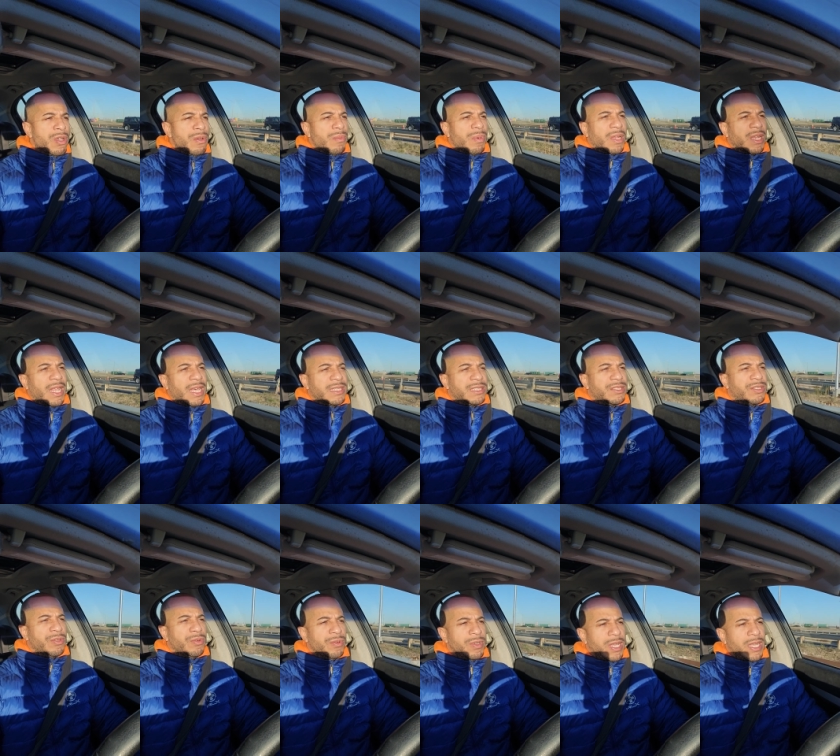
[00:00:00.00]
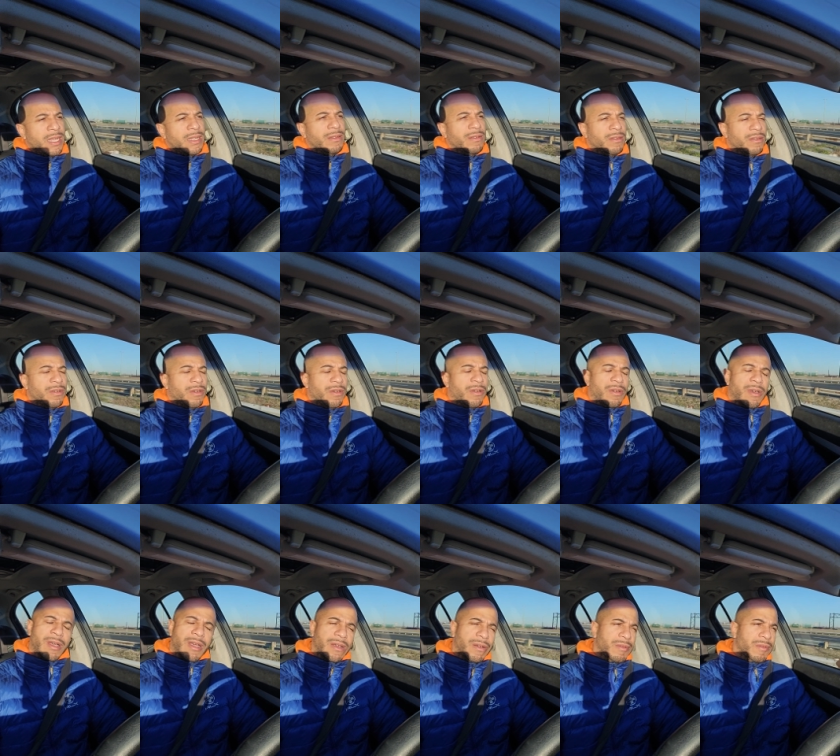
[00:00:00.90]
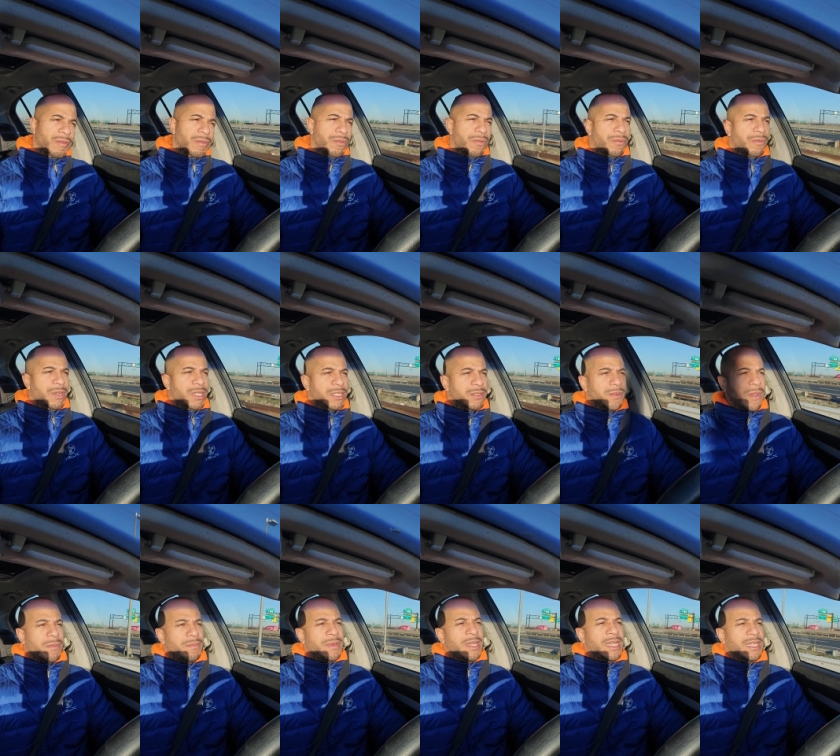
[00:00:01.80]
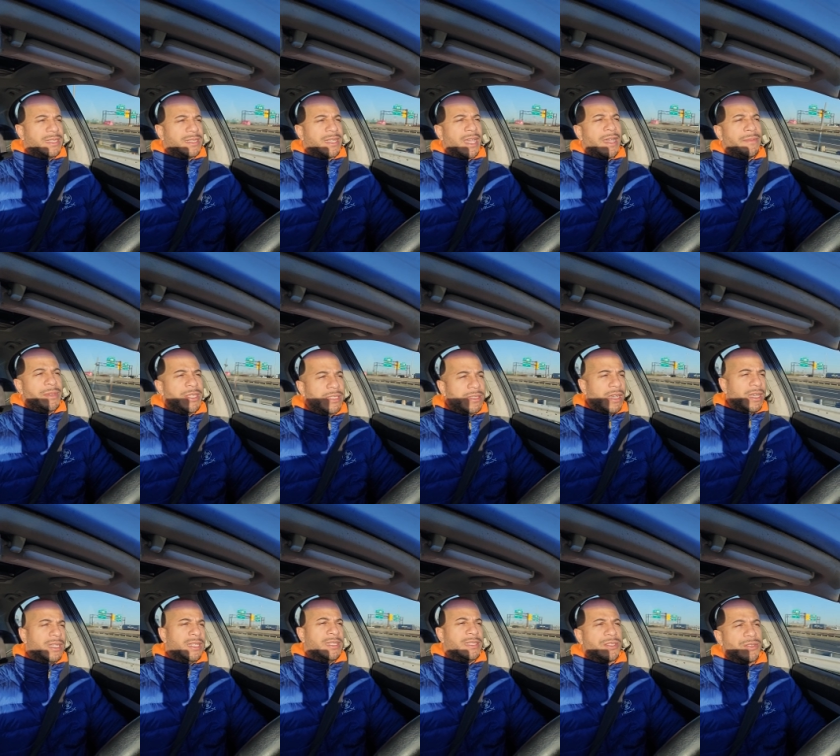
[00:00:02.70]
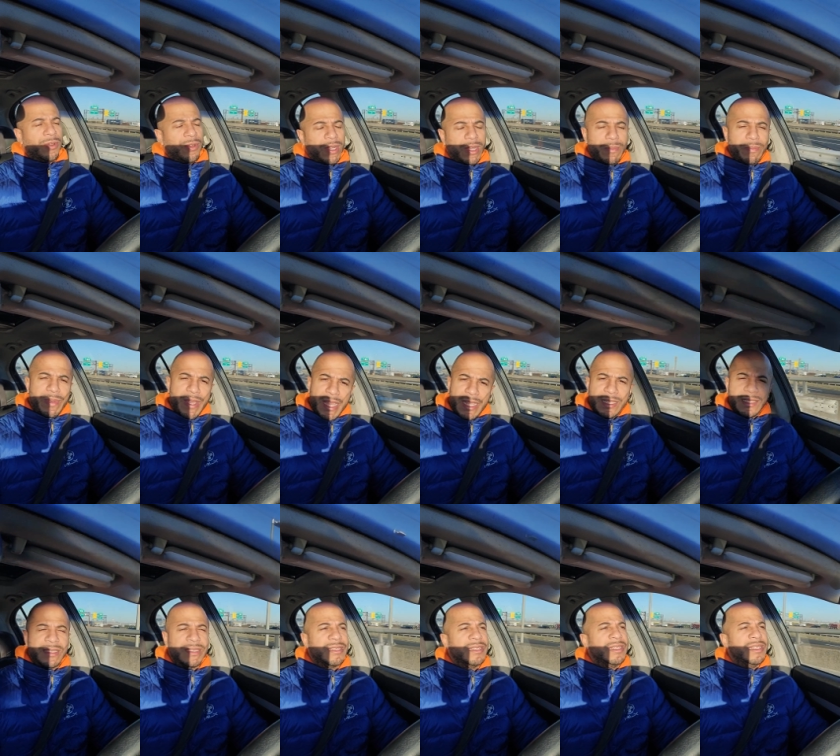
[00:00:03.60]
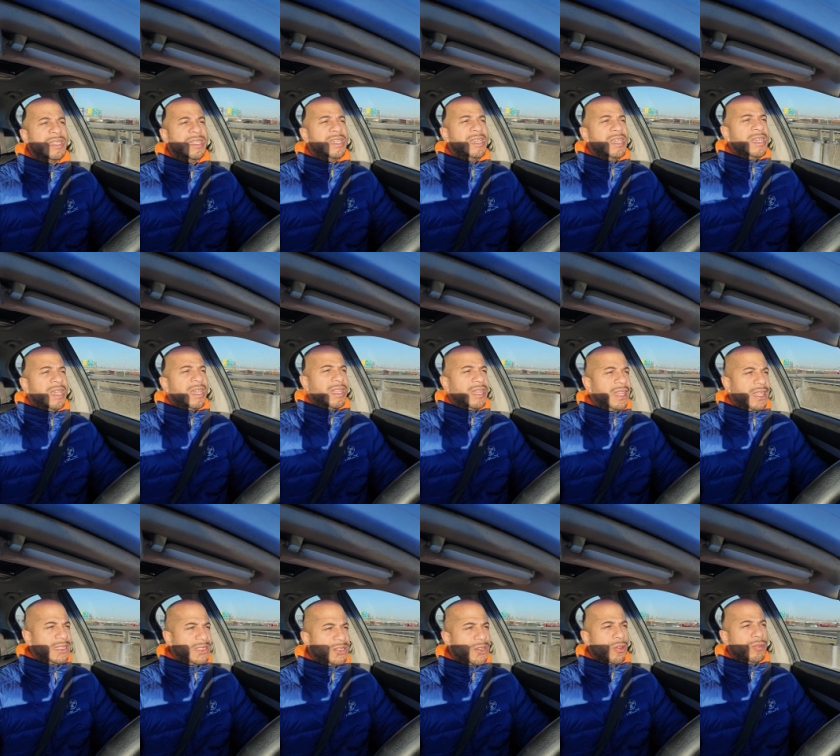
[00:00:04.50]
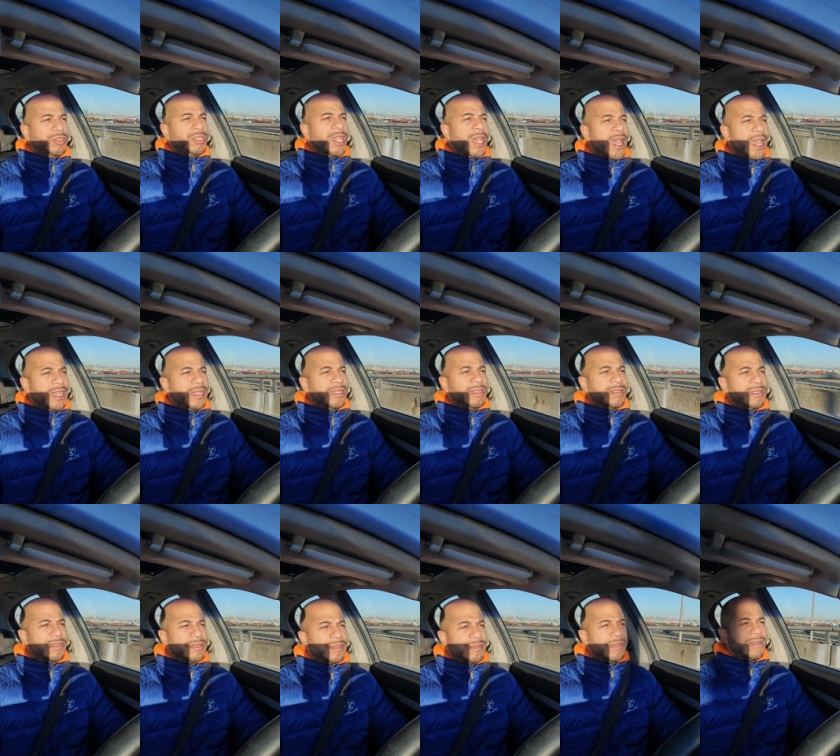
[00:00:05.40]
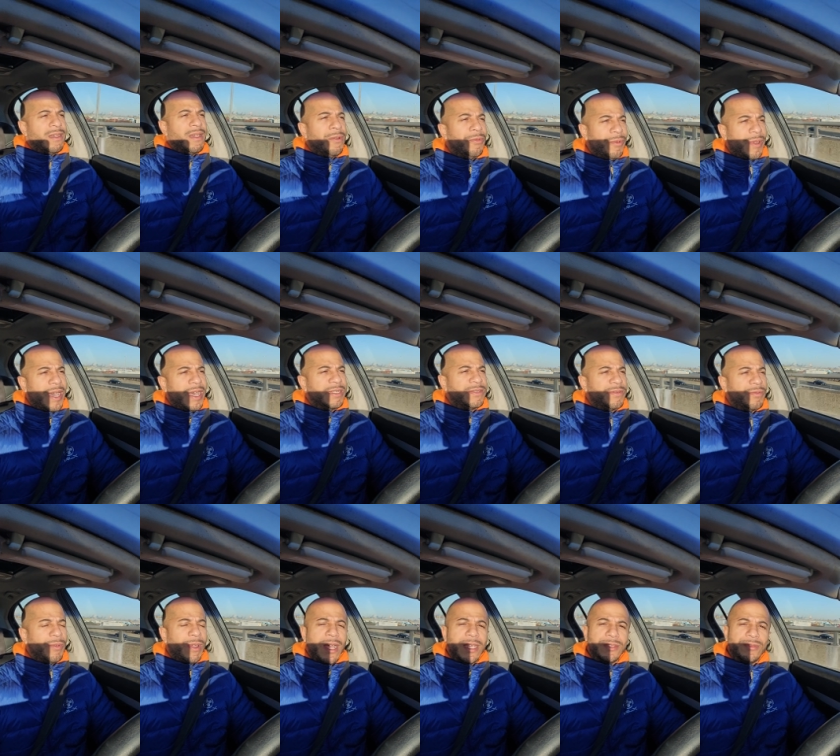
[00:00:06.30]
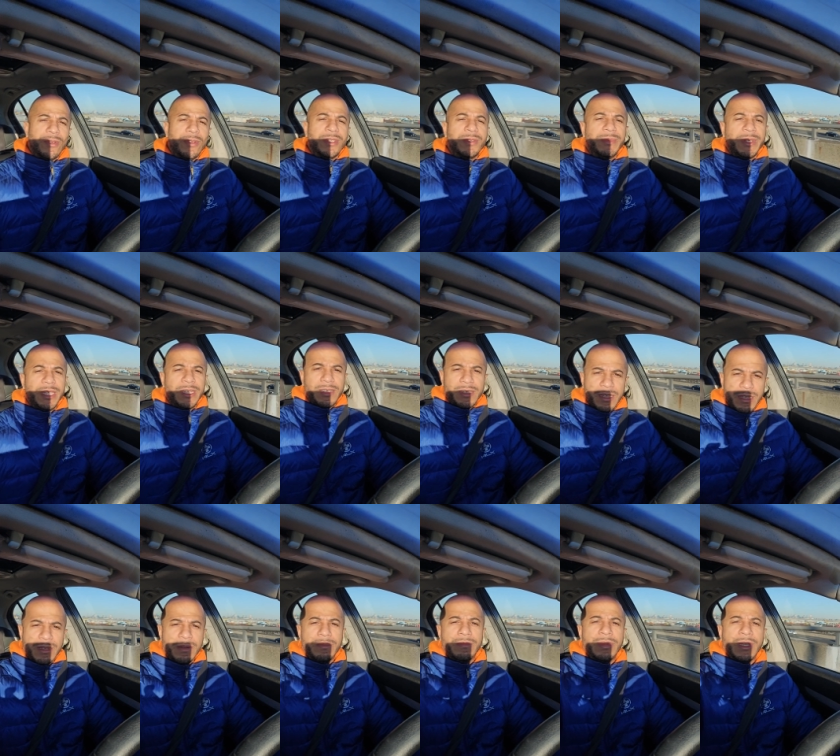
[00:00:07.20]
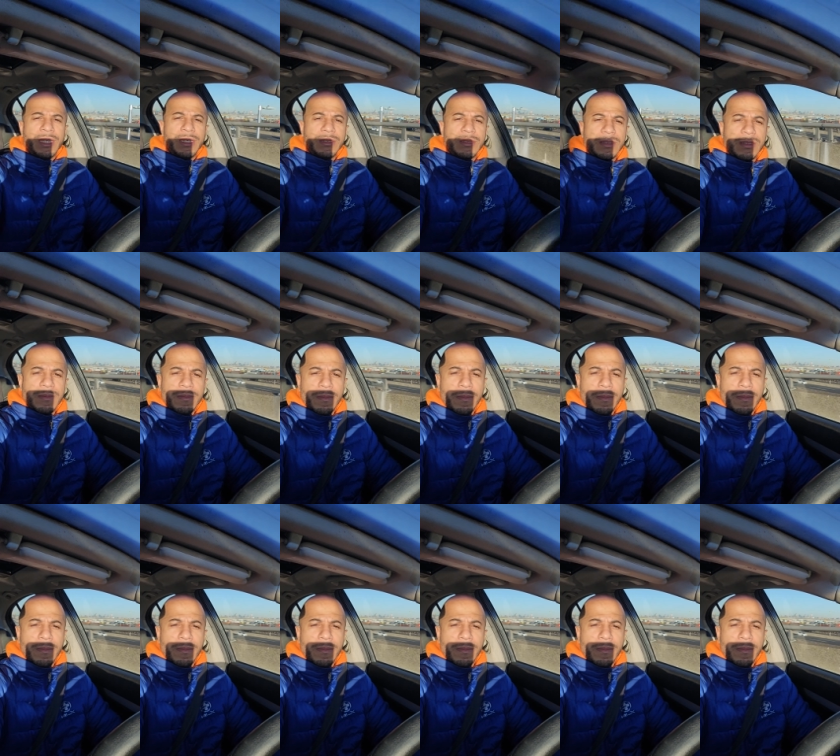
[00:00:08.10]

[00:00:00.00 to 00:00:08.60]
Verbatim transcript: But let's tune in Wish my man Tommy Cutlets all the best, and let's go Giants. I'm Wise for Wise Words Media. Peace.